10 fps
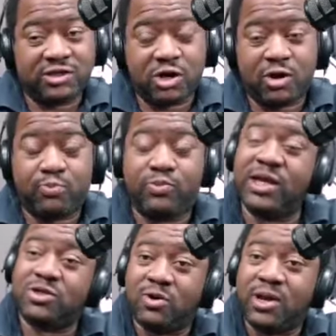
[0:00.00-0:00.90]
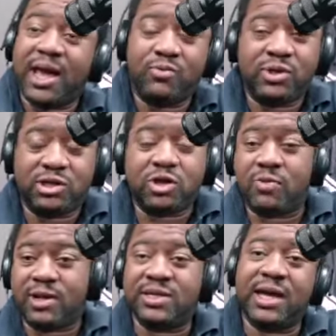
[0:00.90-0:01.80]
you saw a piece on that. We could
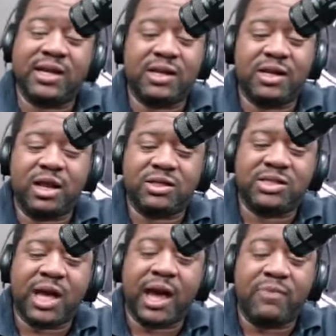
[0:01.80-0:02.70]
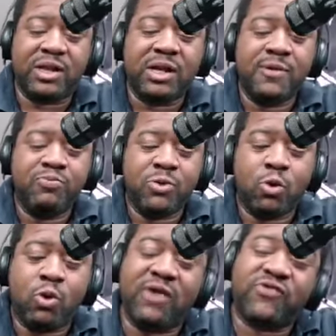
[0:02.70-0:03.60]
talk about that at another time. But
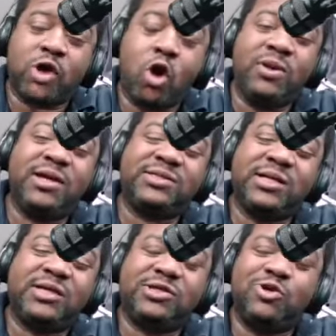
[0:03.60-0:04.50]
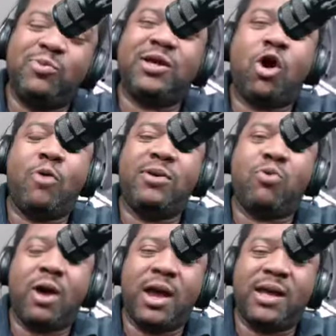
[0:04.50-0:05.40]
if Kobe, let's assuming Kobe
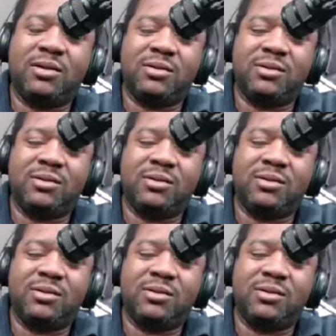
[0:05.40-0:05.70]
Bryant